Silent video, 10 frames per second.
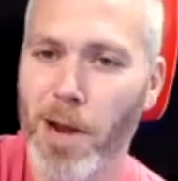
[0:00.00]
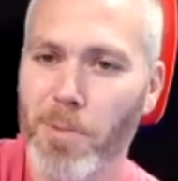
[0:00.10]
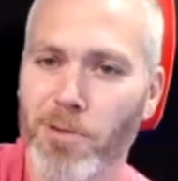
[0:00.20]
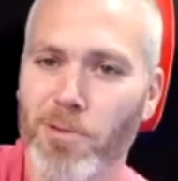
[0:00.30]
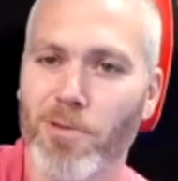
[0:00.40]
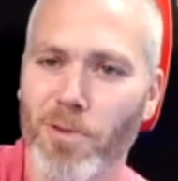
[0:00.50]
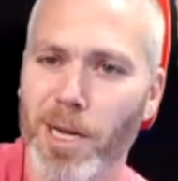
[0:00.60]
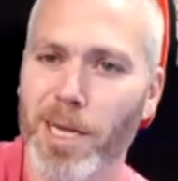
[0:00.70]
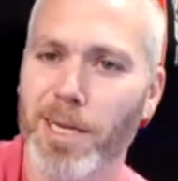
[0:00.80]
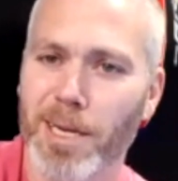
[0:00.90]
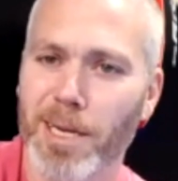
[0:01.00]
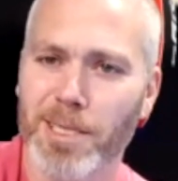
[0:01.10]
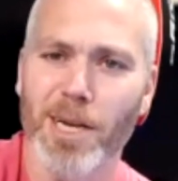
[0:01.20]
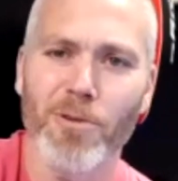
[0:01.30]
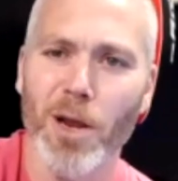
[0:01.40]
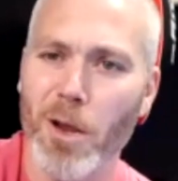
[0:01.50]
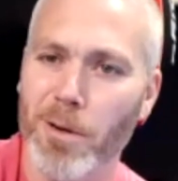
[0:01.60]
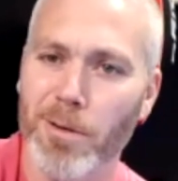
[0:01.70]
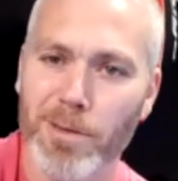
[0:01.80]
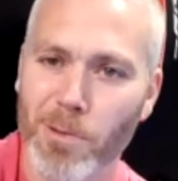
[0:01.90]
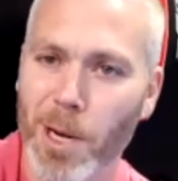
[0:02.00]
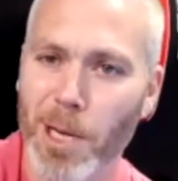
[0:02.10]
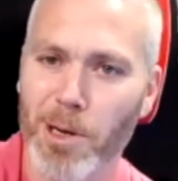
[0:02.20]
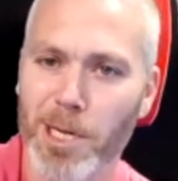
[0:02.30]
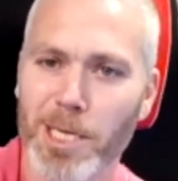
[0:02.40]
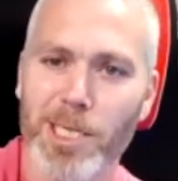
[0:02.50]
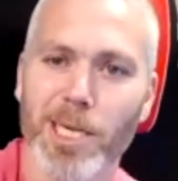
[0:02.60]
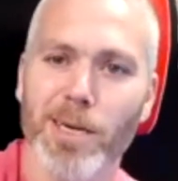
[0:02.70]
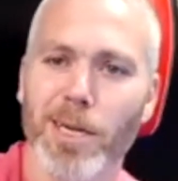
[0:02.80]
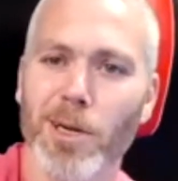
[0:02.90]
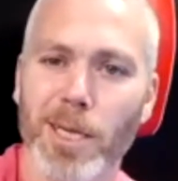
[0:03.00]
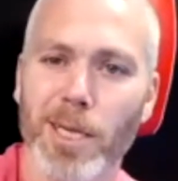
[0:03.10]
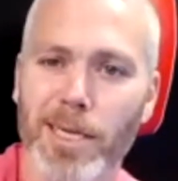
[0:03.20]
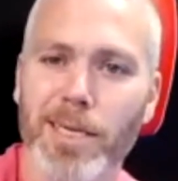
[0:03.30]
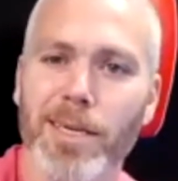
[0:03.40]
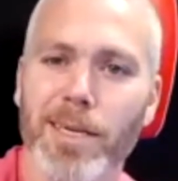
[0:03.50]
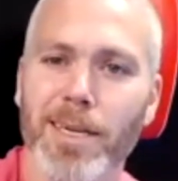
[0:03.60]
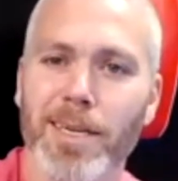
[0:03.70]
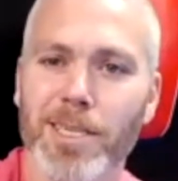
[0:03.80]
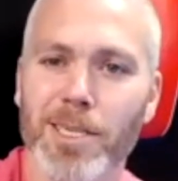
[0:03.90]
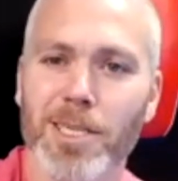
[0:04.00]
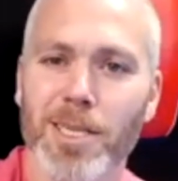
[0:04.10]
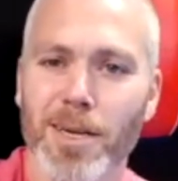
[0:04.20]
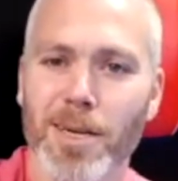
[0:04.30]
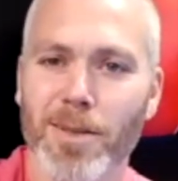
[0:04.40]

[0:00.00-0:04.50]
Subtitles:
we do is stuff I learned 20 odd years ago. A lot of the mindset.